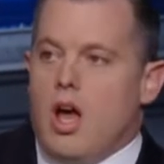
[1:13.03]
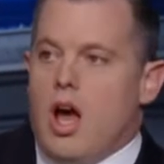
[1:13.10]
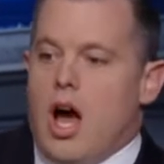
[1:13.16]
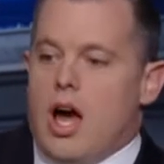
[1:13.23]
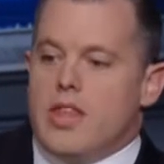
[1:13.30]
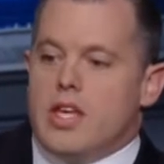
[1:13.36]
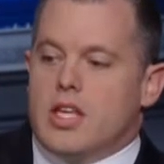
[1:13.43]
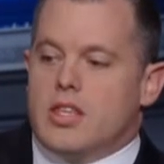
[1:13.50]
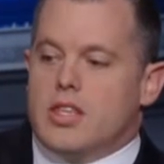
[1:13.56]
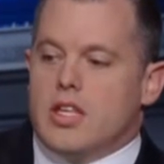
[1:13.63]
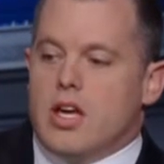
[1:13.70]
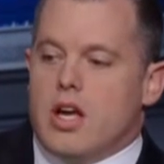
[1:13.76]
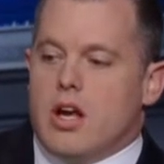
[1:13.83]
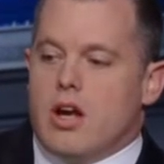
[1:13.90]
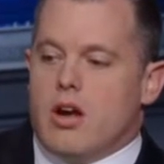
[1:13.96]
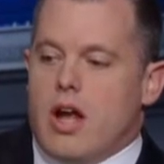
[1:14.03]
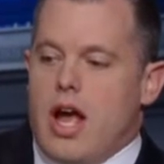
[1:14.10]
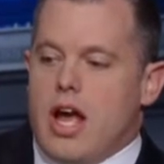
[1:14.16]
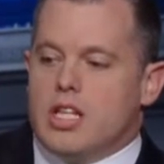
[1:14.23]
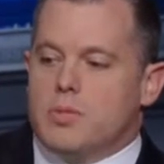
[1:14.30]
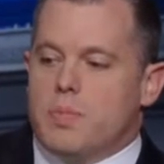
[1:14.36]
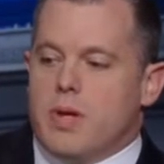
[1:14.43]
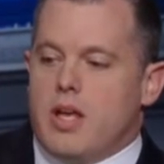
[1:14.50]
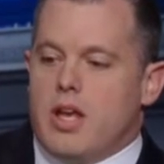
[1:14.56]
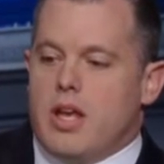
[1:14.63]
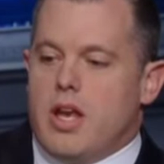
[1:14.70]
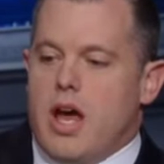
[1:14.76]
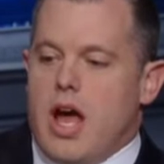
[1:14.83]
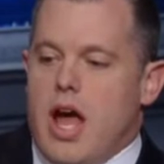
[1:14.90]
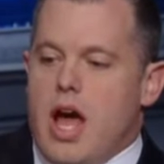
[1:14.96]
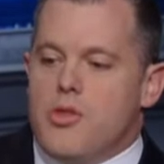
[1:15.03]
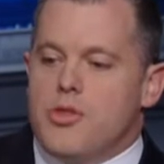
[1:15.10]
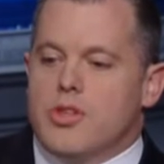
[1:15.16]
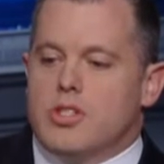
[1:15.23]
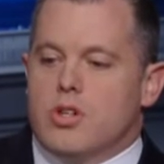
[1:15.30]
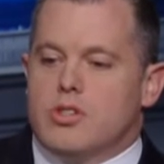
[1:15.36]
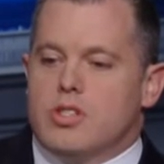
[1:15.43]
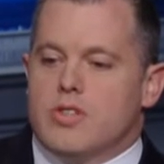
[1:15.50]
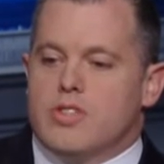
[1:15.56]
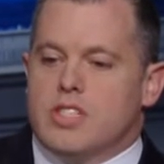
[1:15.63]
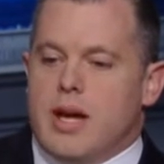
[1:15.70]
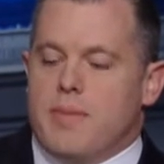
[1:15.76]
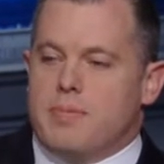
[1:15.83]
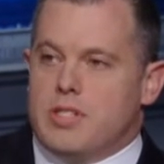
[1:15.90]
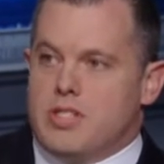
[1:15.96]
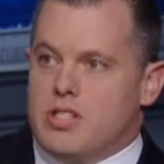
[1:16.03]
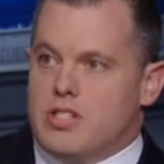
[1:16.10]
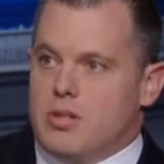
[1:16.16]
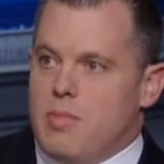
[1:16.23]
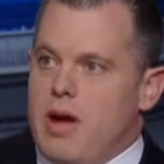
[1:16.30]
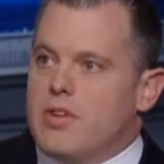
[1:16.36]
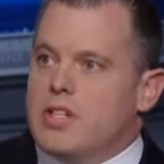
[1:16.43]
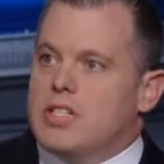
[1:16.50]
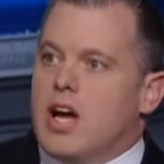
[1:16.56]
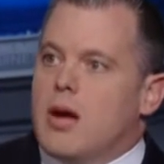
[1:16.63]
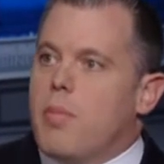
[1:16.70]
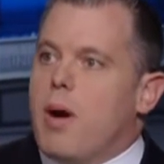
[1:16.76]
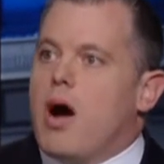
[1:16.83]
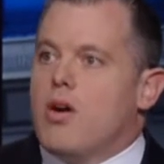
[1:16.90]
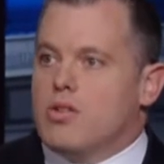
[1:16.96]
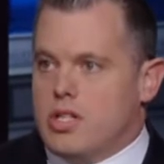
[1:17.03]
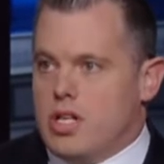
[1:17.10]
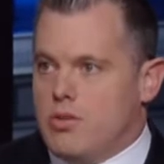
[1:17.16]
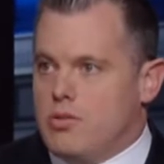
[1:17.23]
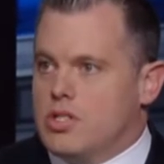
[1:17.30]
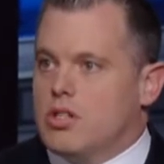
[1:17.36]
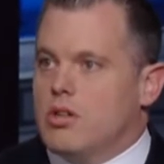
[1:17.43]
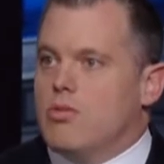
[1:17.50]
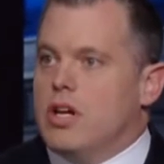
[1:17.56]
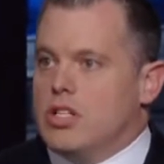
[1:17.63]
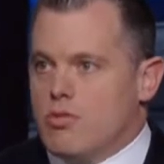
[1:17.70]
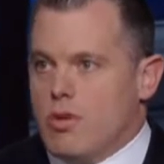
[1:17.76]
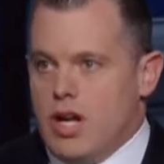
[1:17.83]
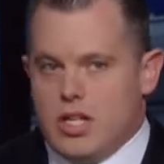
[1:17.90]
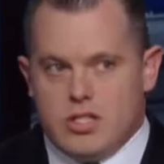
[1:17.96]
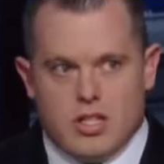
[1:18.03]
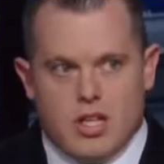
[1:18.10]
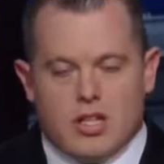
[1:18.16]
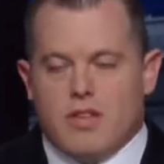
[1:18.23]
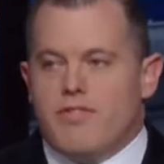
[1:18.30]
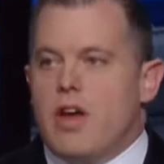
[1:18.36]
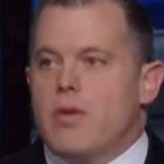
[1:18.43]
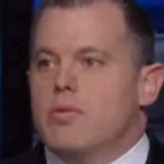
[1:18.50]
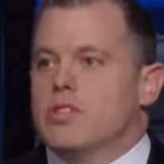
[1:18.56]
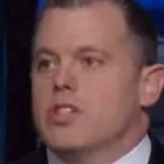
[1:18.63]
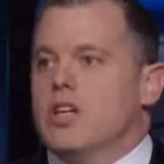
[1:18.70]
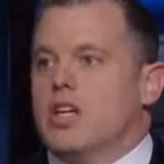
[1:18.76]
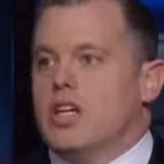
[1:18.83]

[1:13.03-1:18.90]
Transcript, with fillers: I think there has been a healthy dose of skepticism every time Powell said he was going to raise rates and that the Fed was going